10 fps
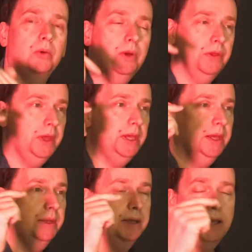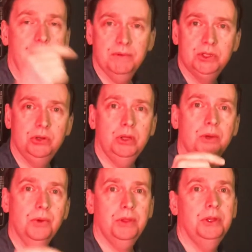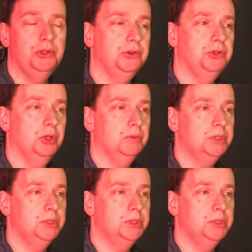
within Canvas Studio within YouTube.